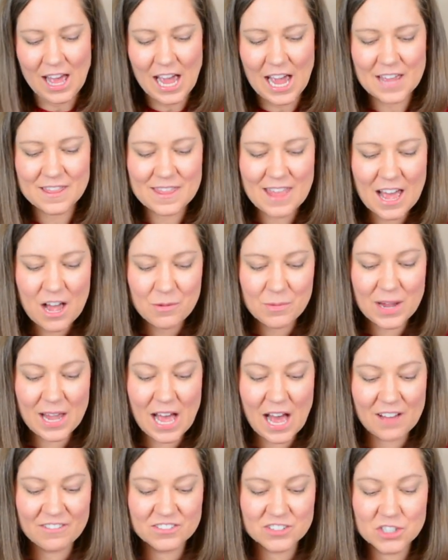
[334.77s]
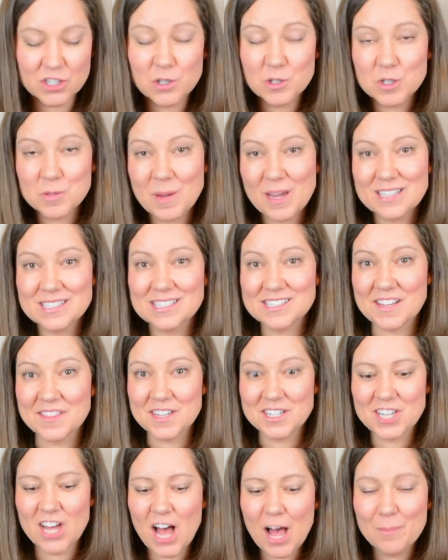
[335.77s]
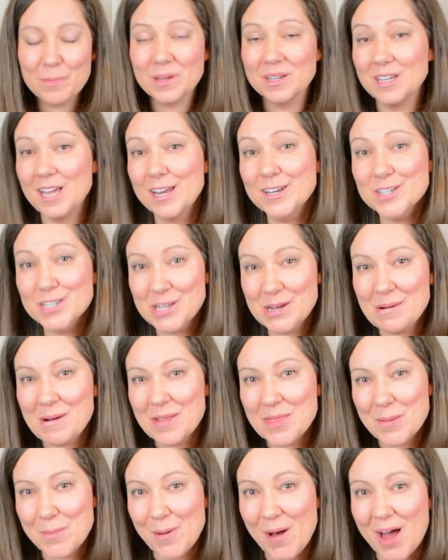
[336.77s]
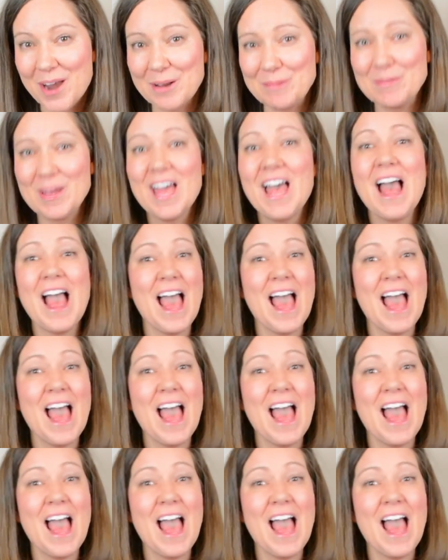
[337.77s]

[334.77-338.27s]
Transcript: And now we have 2 spaces on the top and 2 on the bottom.